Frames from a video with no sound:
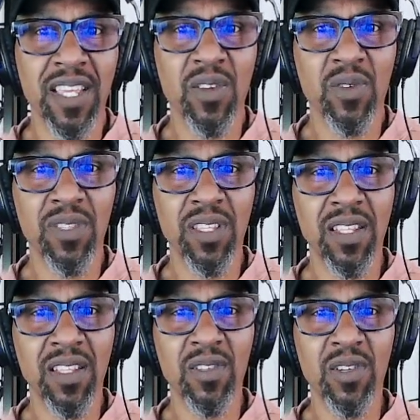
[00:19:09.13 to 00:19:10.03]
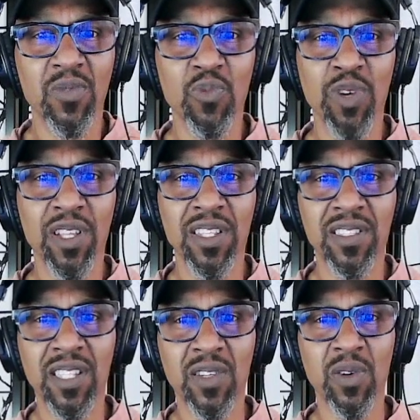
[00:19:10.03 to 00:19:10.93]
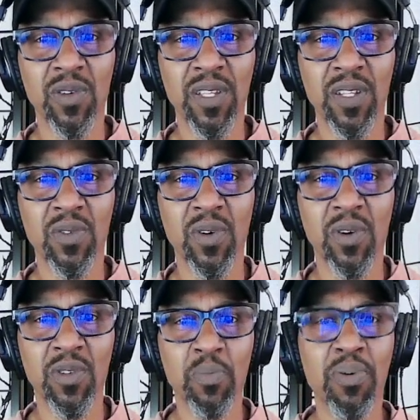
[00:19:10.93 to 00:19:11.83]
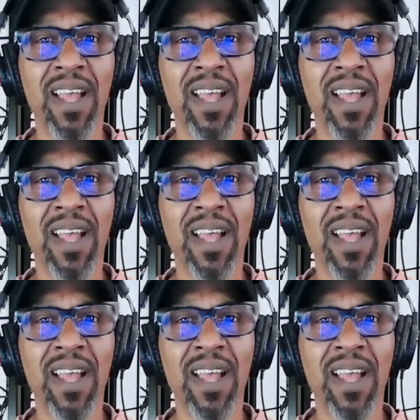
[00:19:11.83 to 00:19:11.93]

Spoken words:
Did it look realistic or, are there